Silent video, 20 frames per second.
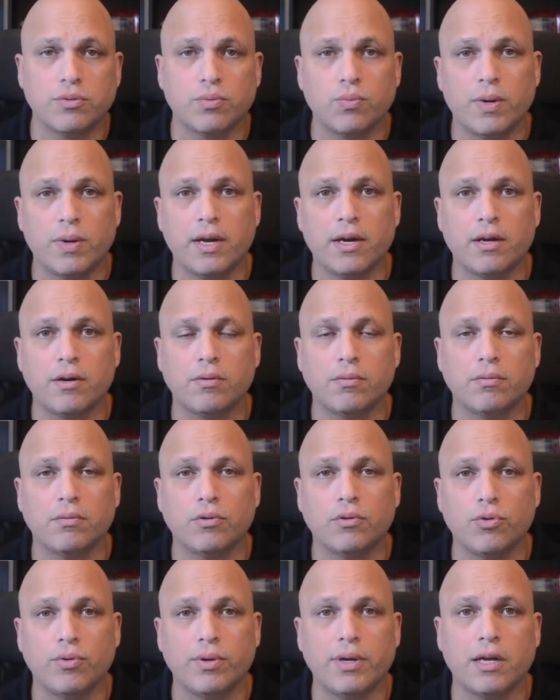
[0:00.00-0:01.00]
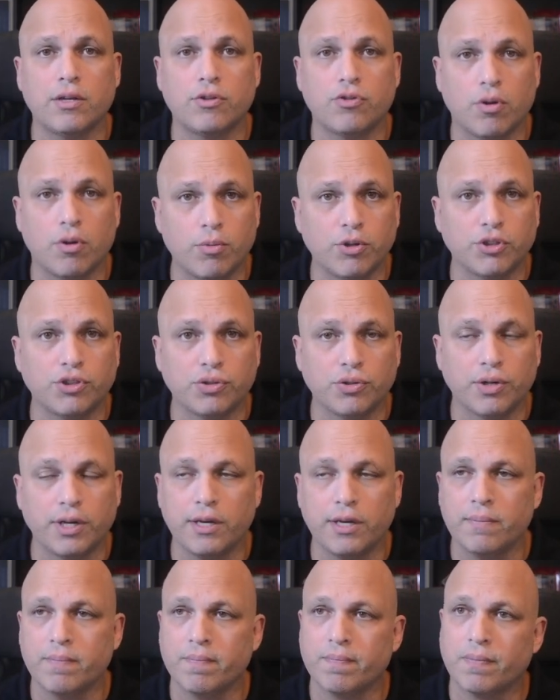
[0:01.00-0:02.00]
when doing a
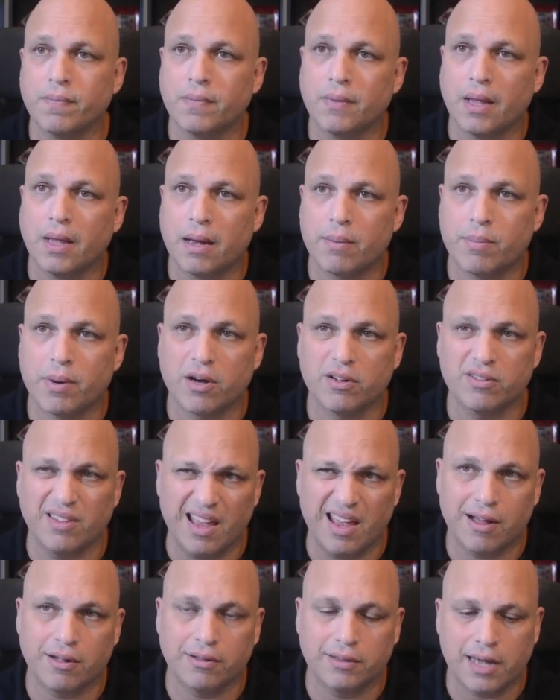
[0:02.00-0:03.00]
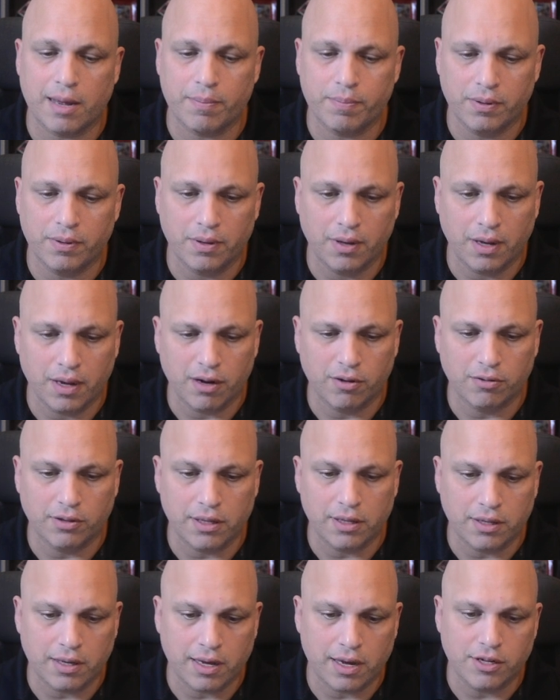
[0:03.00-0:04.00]
troubleshooting about LDAP and
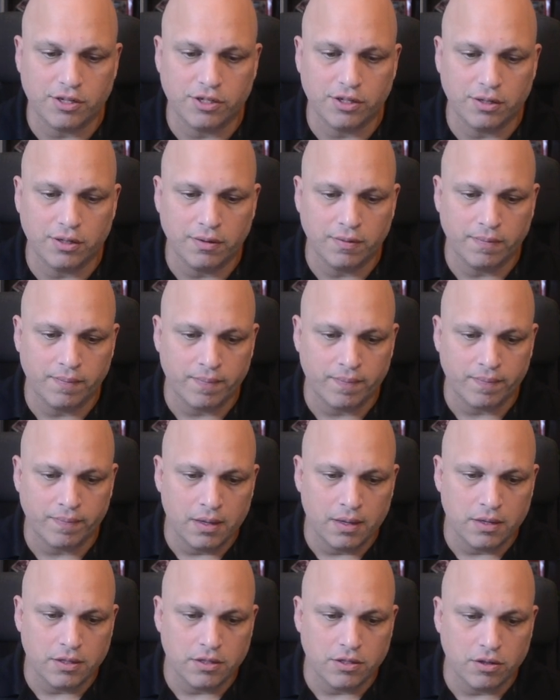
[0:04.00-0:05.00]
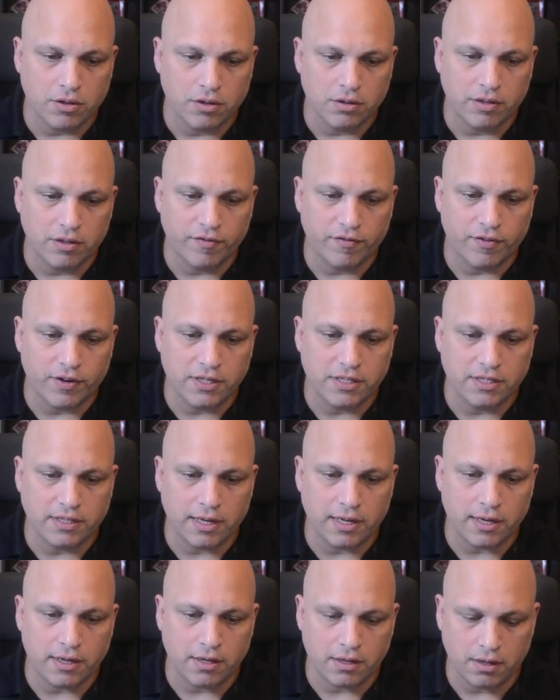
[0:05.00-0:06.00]
authentication. So the first
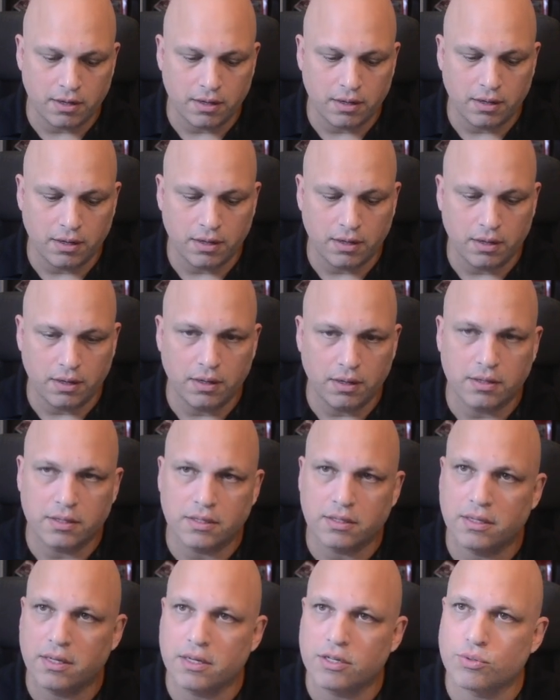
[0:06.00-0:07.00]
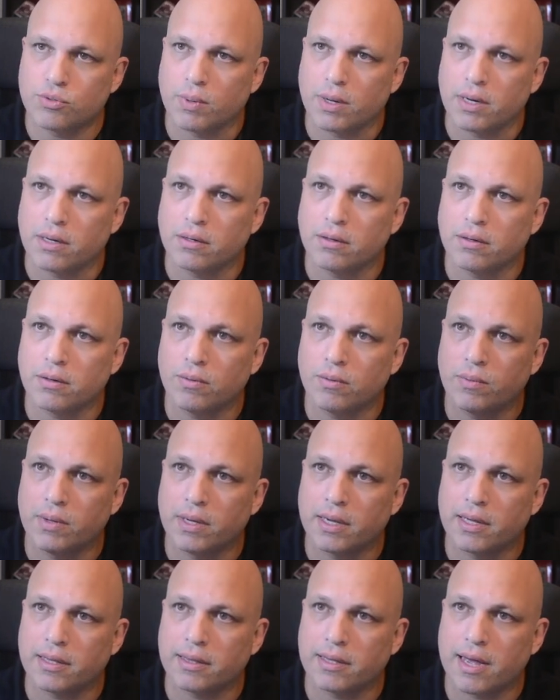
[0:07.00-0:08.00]
thing is this one. We
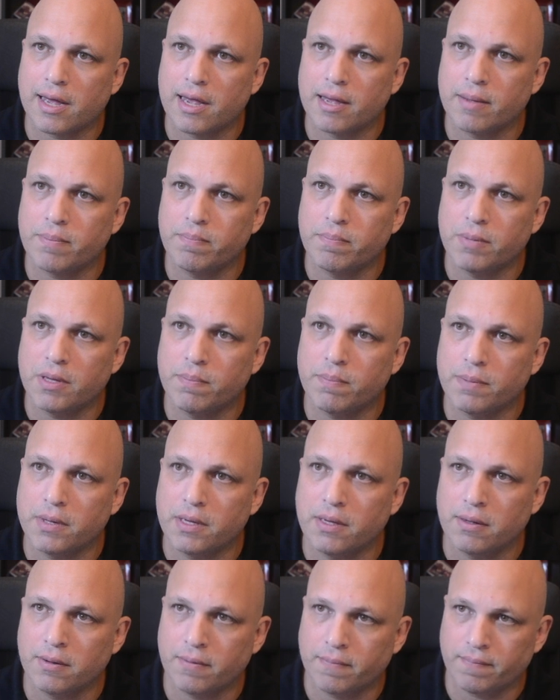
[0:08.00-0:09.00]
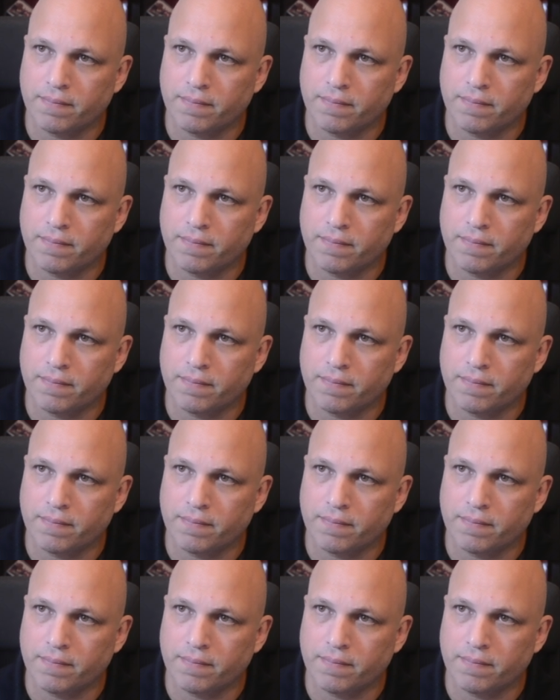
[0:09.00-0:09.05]
can type pp,